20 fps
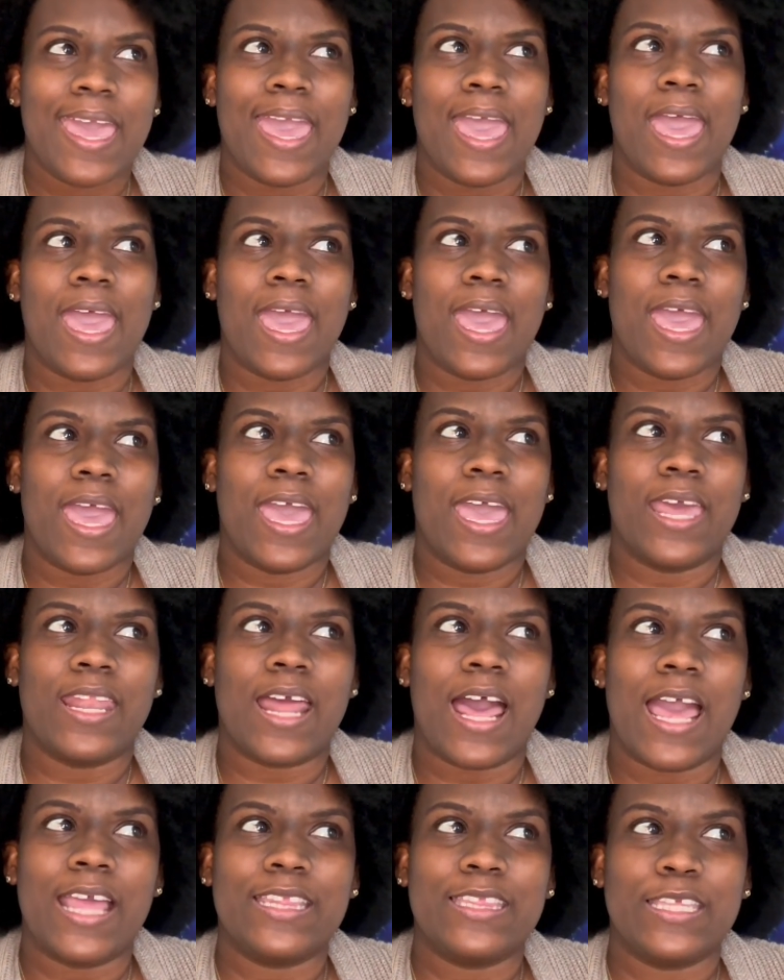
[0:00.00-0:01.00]
And
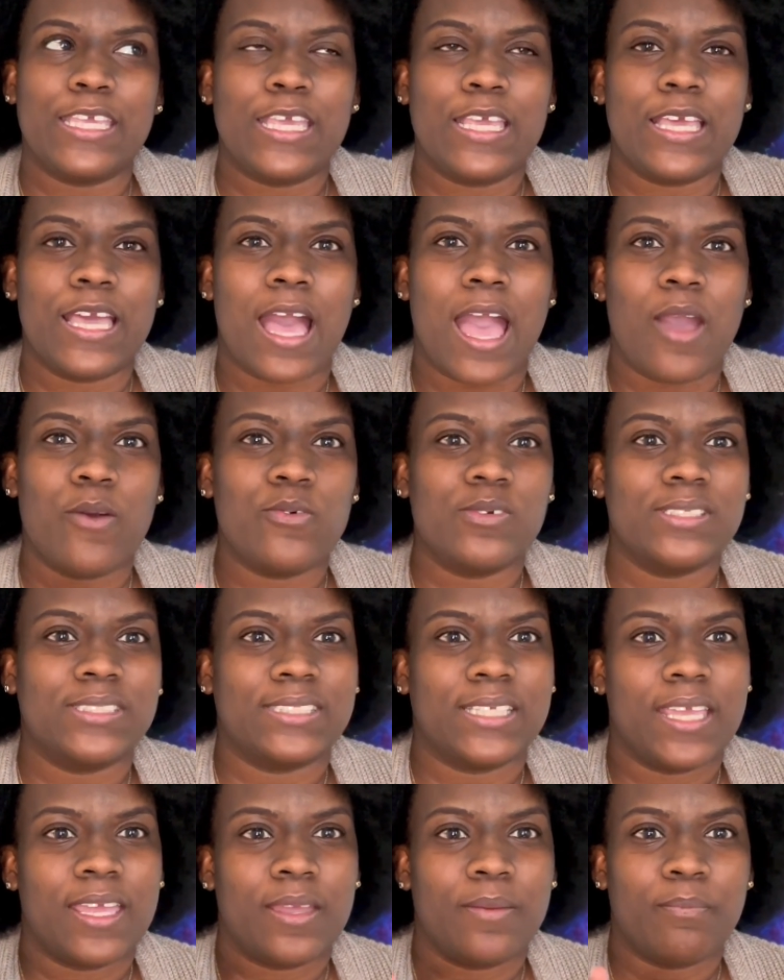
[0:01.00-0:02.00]
I think I would
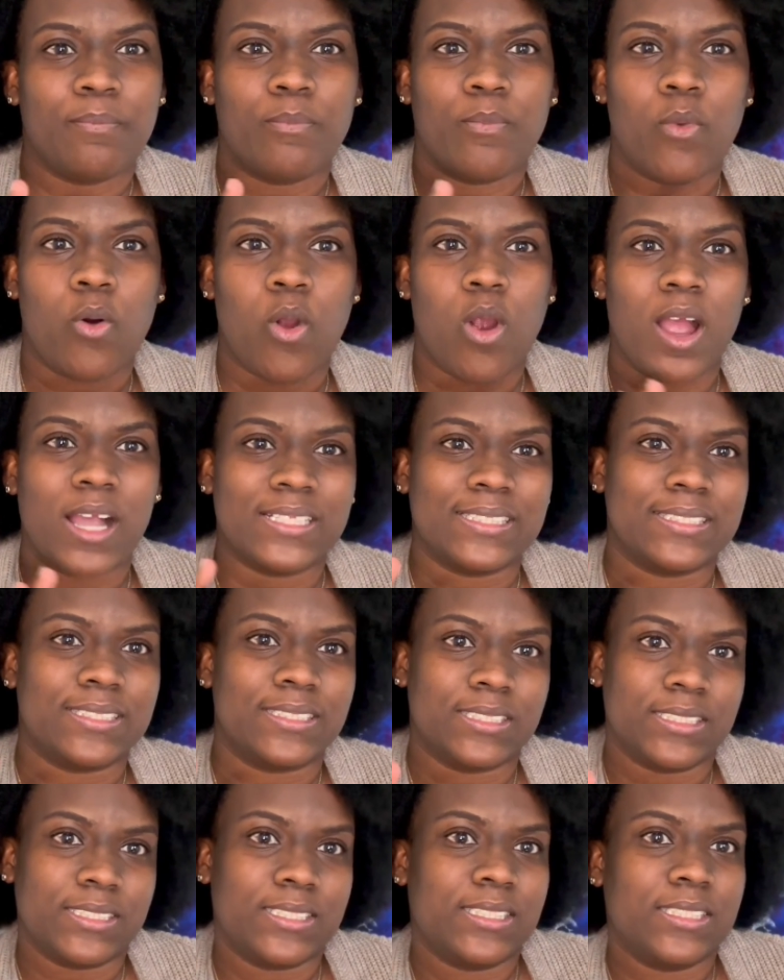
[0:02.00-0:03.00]
say more on
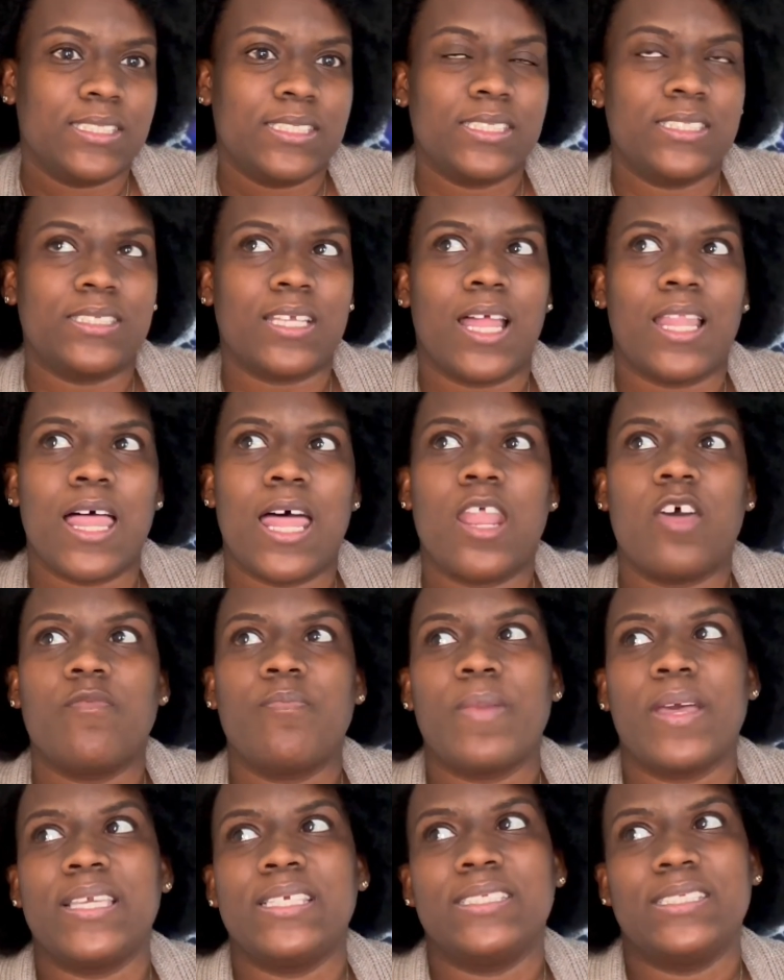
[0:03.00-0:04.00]
cities. A lot of
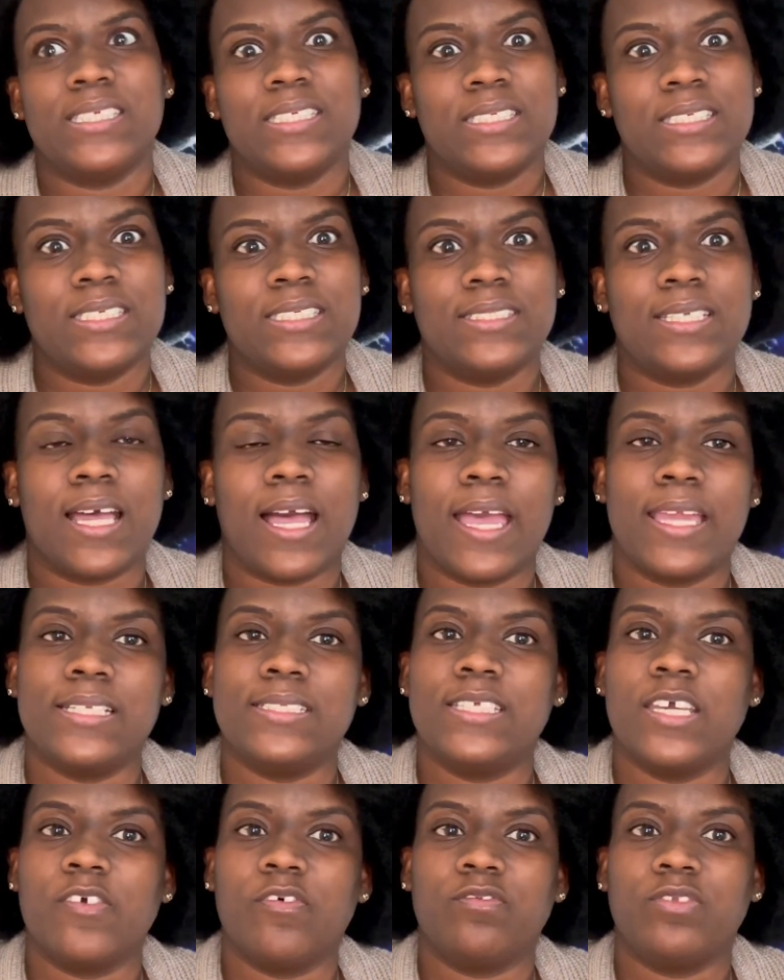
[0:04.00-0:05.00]
my cities that I
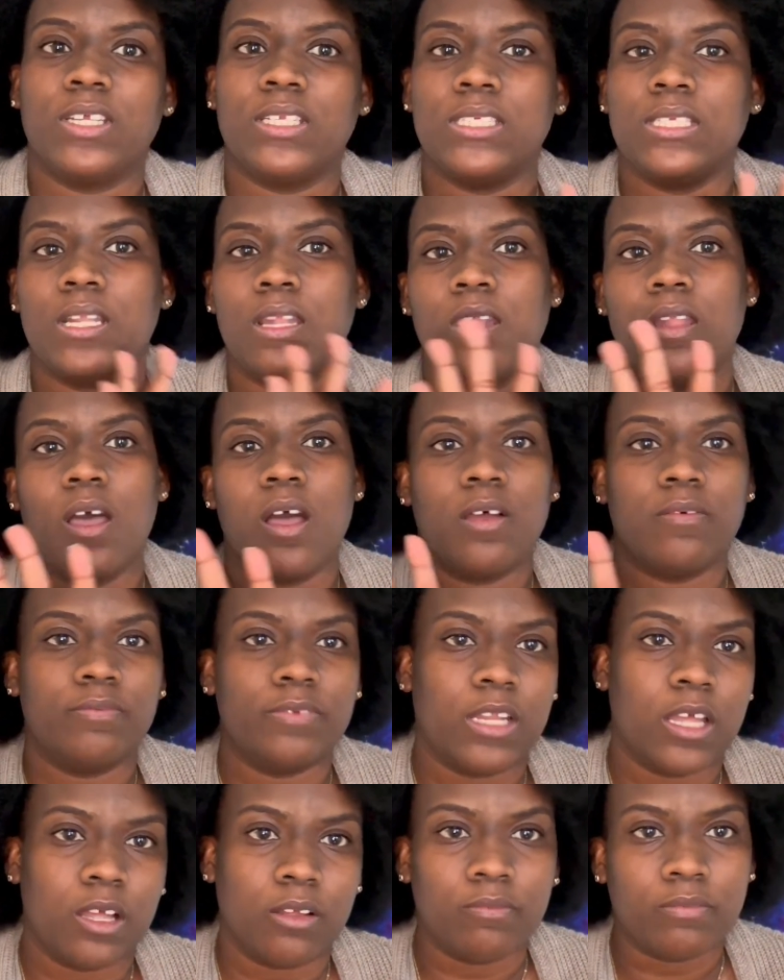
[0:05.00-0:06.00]
definitely love,
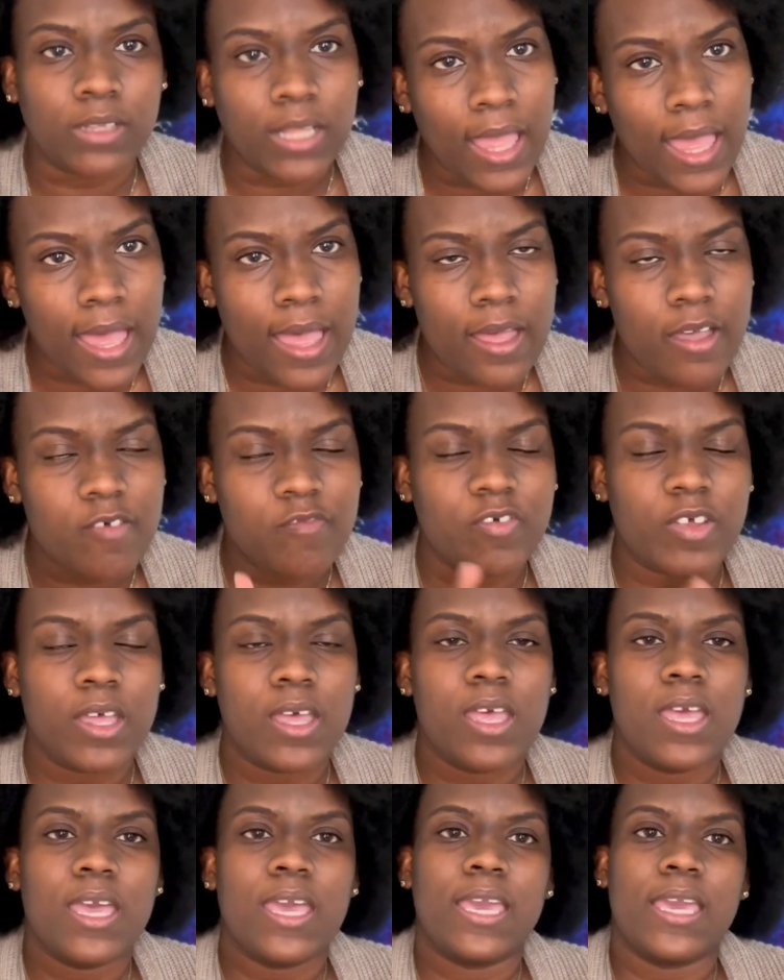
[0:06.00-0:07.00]
love, love
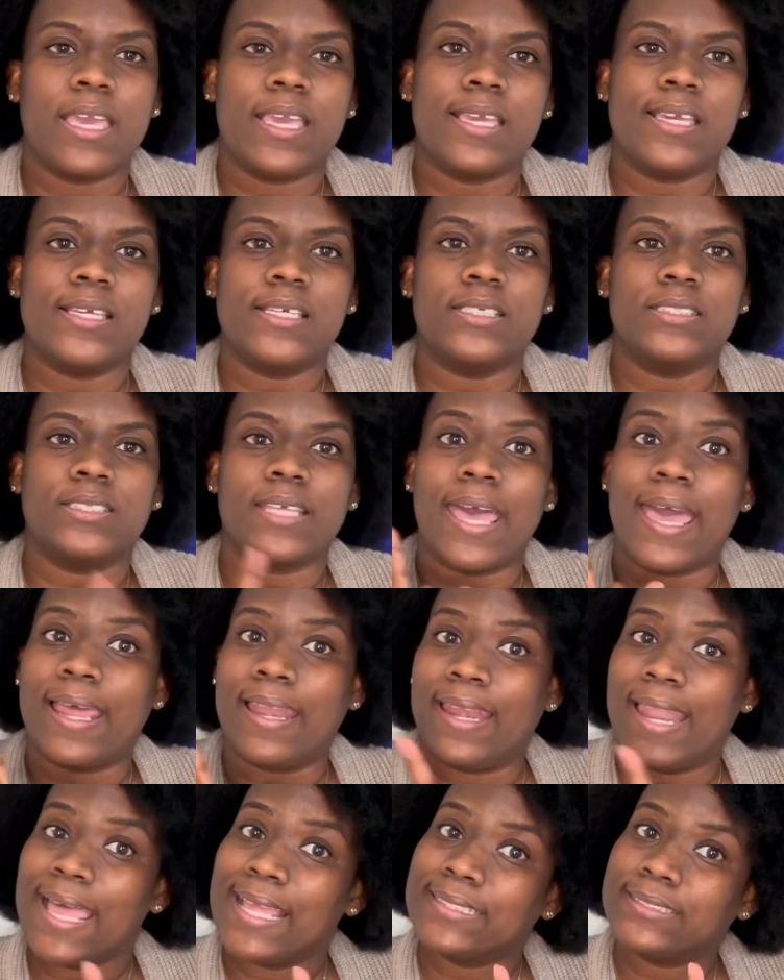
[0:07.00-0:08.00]
is
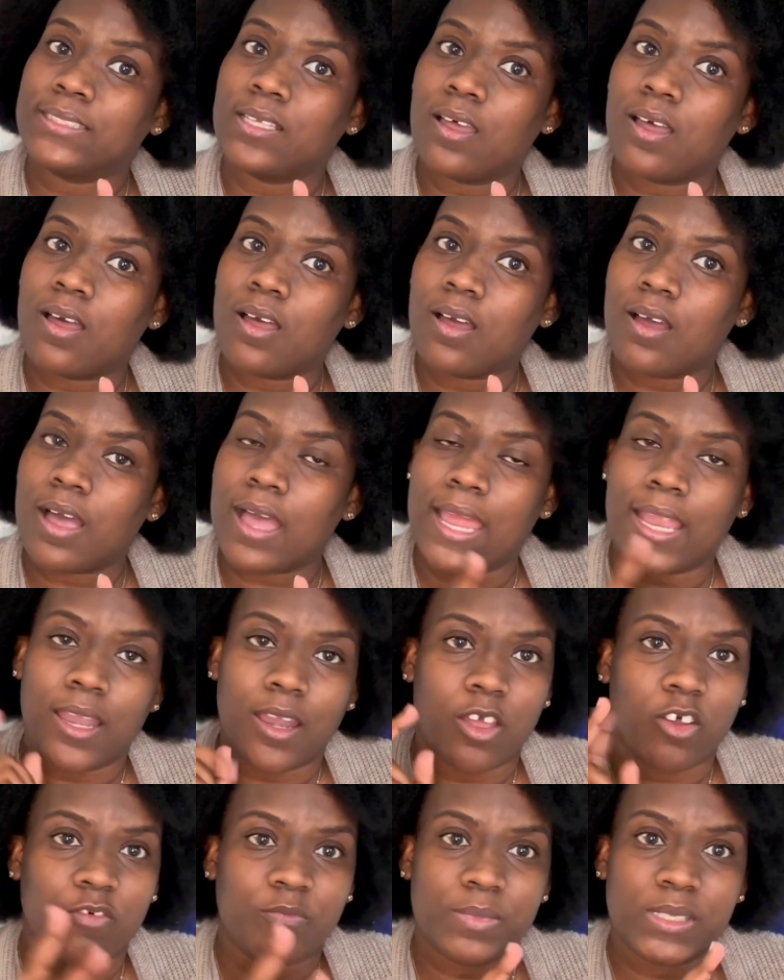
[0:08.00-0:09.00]
Atlanta. I
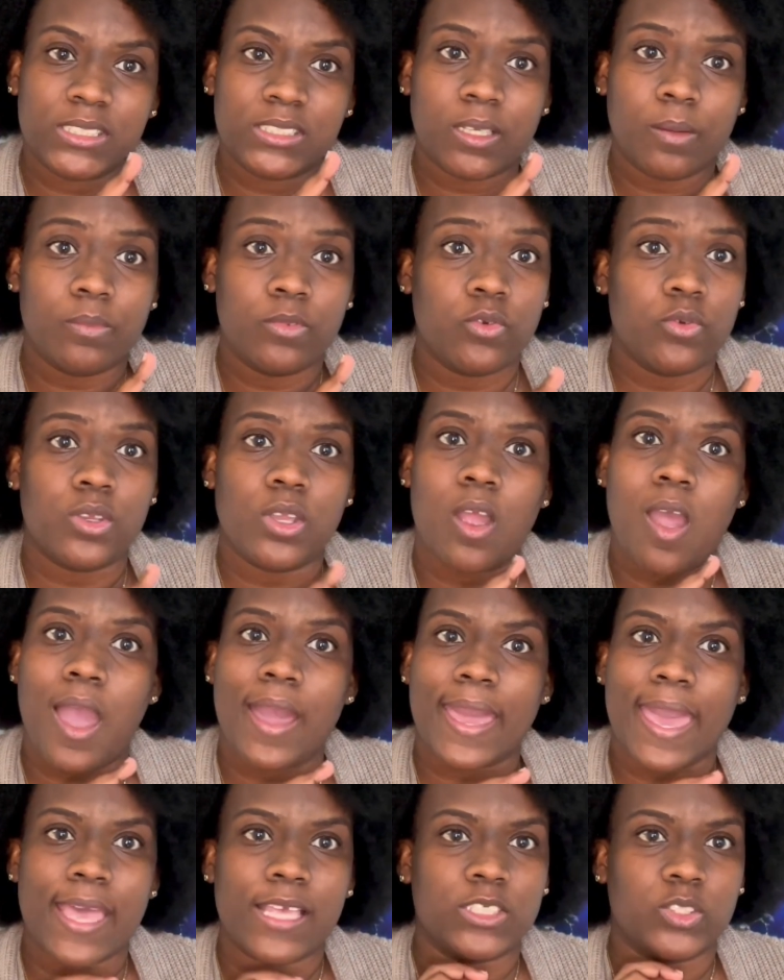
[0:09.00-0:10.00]
love me some New
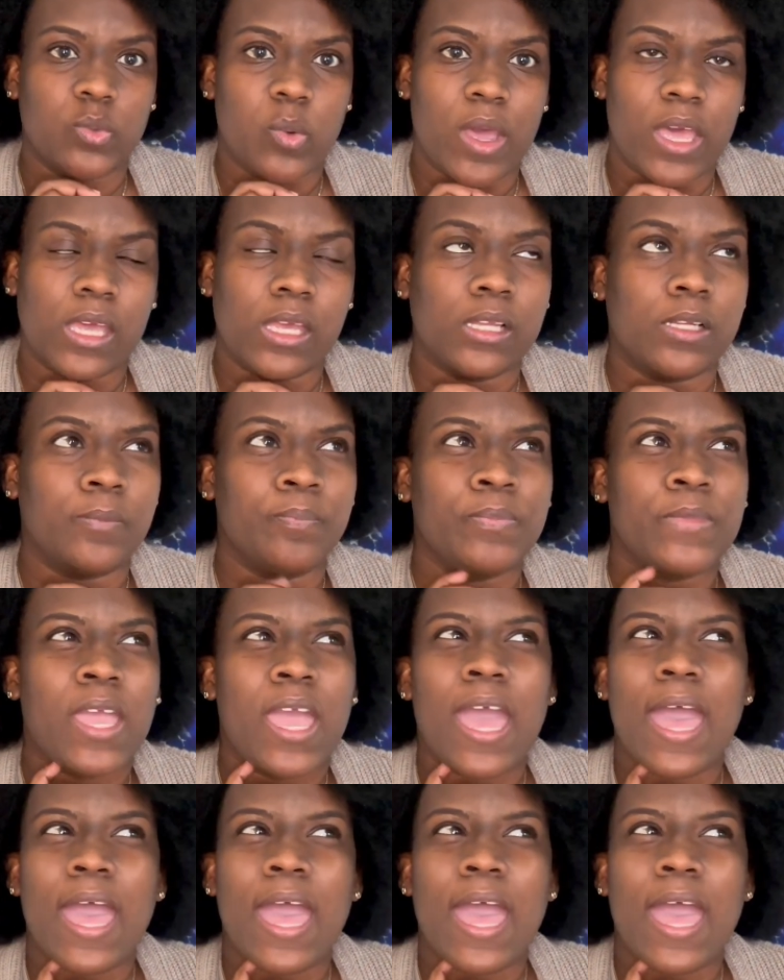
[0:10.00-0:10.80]
York as well.